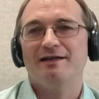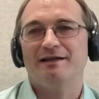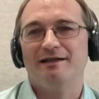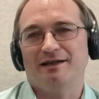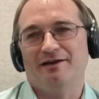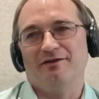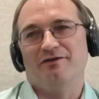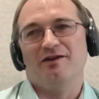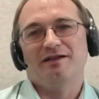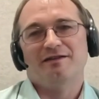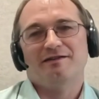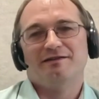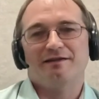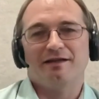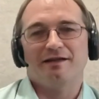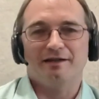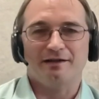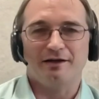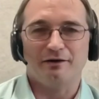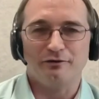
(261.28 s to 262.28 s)
Yeah, they
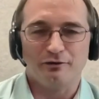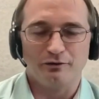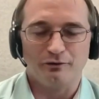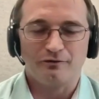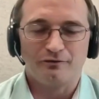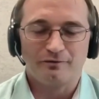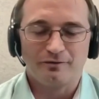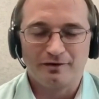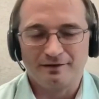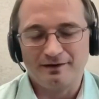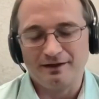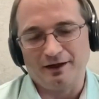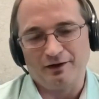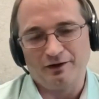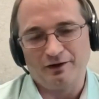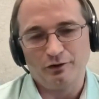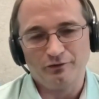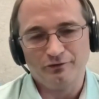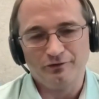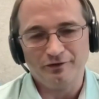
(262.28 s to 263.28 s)

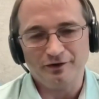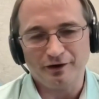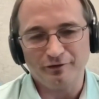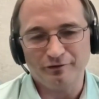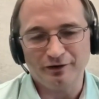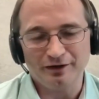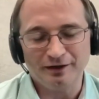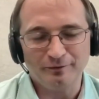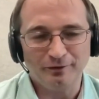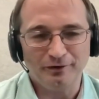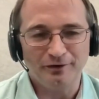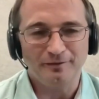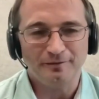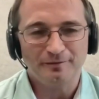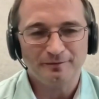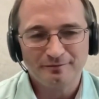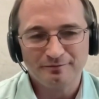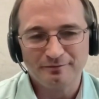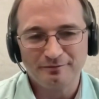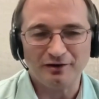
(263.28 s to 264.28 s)
often don't really want to
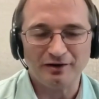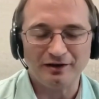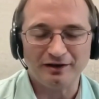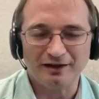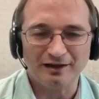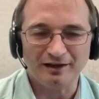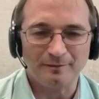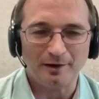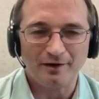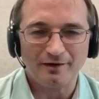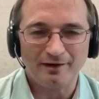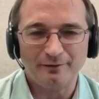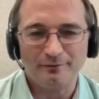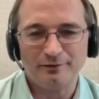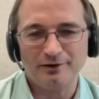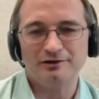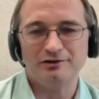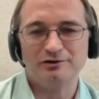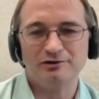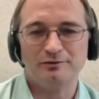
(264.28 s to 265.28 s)
be thinking about that.
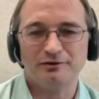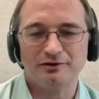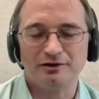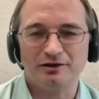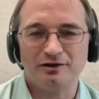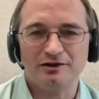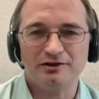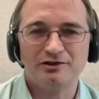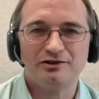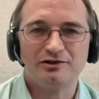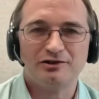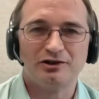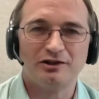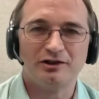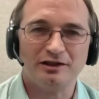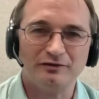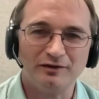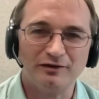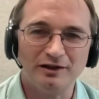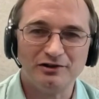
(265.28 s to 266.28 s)
Well, they just want the nice
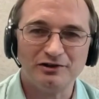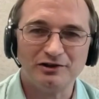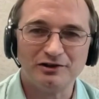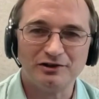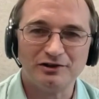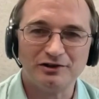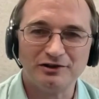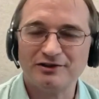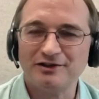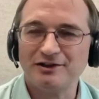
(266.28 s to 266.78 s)
shiny features.